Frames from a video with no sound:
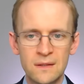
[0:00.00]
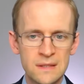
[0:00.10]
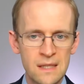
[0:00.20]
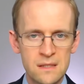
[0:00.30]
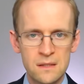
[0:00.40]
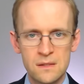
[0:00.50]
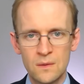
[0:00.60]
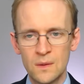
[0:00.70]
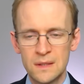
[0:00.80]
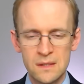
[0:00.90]
tensions
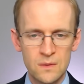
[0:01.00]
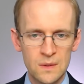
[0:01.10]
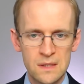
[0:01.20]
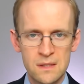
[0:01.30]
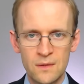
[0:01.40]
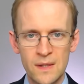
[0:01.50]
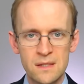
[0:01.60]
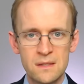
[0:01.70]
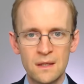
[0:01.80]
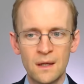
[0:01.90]
or additional
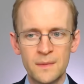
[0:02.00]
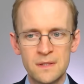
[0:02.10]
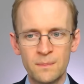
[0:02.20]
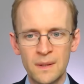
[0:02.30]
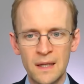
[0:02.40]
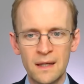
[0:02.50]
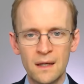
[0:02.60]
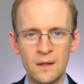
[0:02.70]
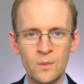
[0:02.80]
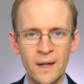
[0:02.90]
considerations that come into play
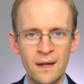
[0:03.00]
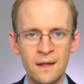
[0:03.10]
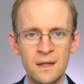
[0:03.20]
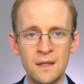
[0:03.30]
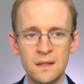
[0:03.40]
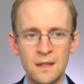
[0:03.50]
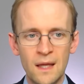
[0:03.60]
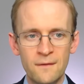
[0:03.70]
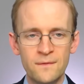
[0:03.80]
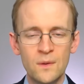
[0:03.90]
are where,
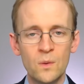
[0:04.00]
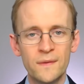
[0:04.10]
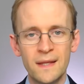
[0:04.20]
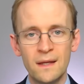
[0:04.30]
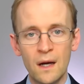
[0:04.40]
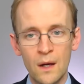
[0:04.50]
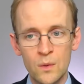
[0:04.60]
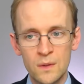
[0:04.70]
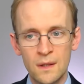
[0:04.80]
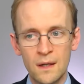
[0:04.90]
if you're the
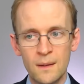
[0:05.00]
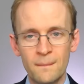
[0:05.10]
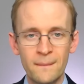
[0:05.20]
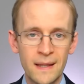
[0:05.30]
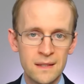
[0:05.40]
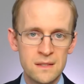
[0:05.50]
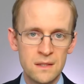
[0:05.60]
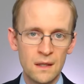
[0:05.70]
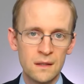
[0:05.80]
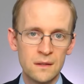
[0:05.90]
owner
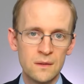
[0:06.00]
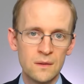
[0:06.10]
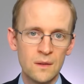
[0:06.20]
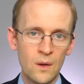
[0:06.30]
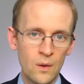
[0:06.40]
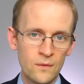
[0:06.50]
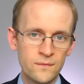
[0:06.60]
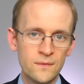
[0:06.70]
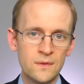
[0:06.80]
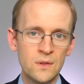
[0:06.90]
manager
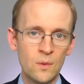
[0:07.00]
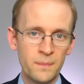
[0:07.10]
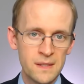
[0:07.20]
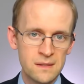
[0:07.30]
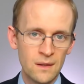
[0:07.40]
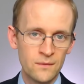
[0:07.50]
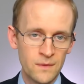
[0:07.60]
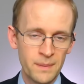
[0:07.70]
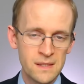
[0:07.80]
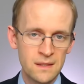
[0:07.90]
of
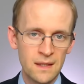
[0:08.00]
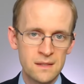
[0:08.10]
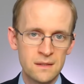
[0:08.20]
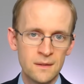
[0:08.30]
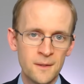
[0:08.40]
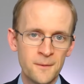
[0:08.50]
the business,